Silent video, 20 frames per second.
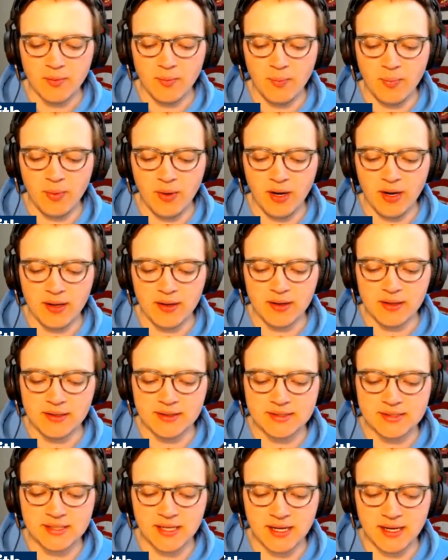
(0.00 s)
But
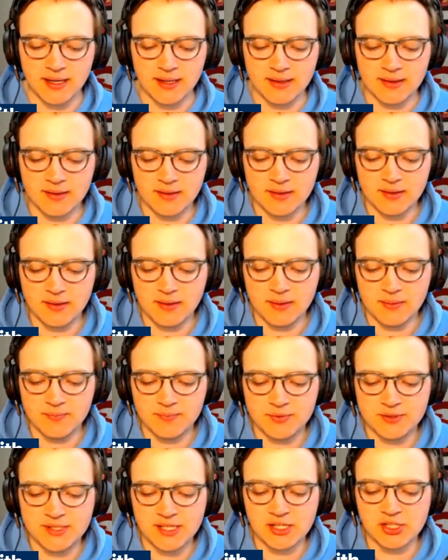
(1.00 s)
he signed a
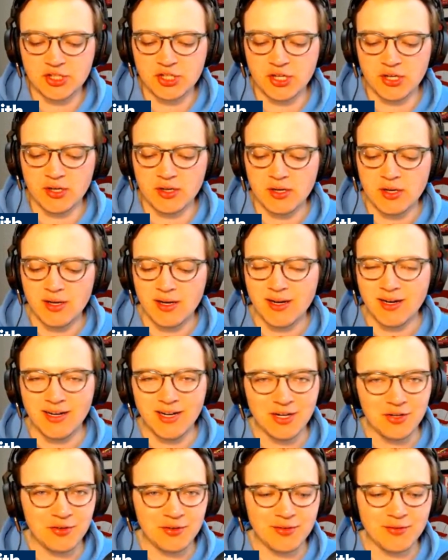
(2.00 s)
six-year,
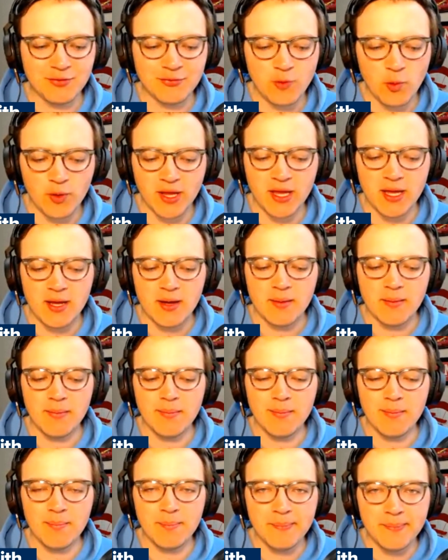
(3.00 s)
$140
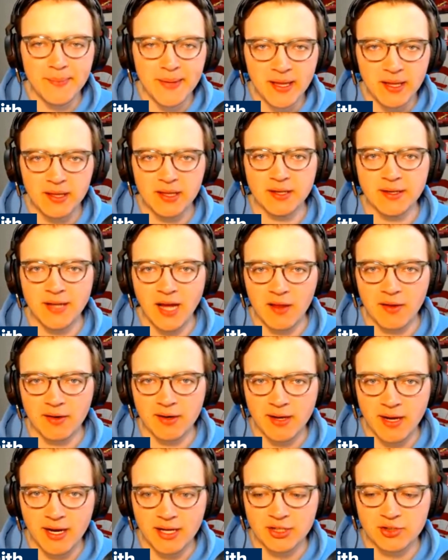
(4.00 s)
million
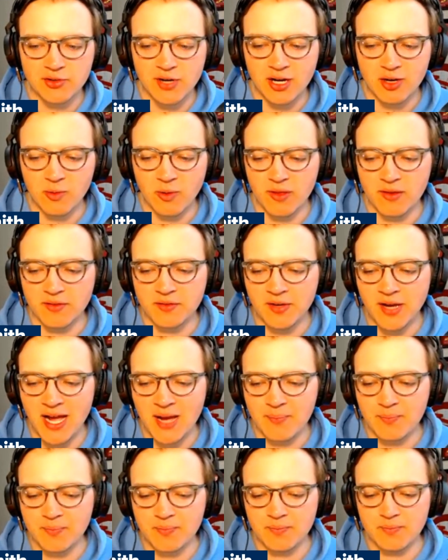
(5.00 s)
contract, one of the
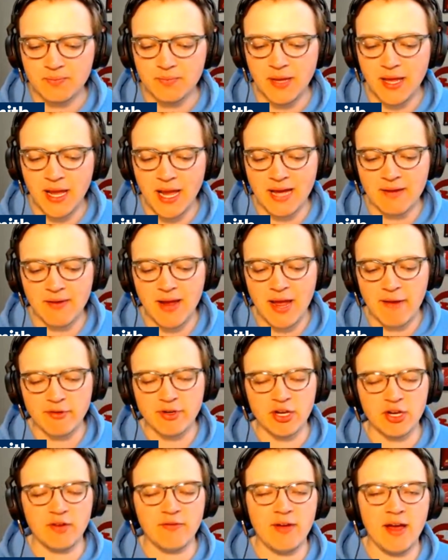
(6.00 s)
top
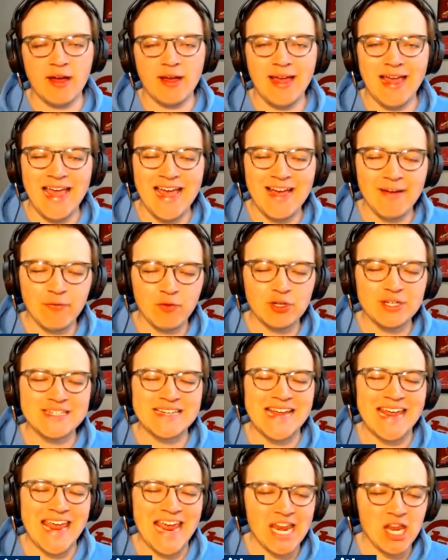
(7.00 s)

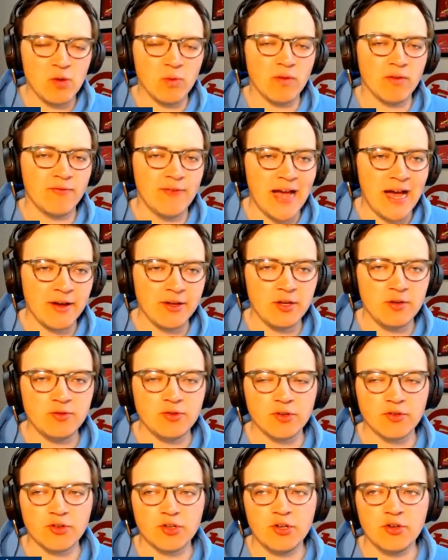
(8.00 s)
average annual
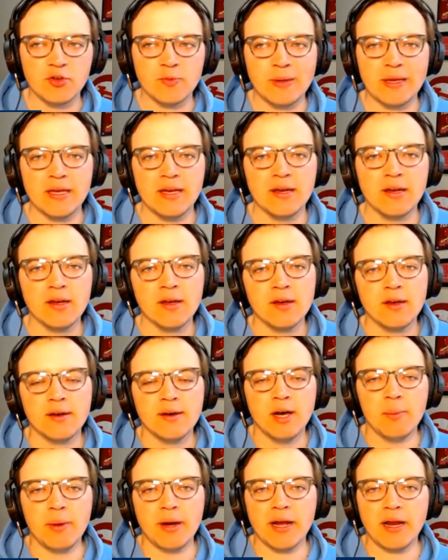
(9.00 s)
values,
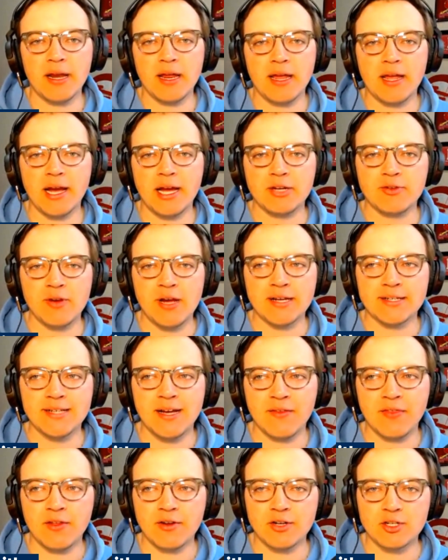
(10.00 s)
among any contracts
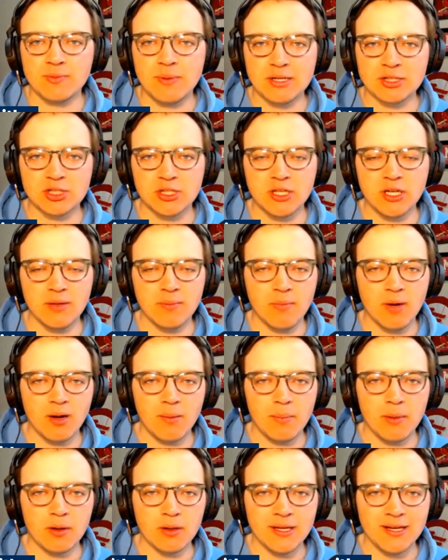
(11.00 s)
out there, especially
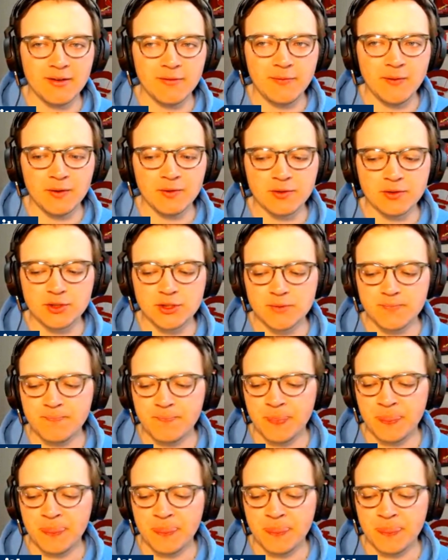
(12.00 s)
among middle infielders,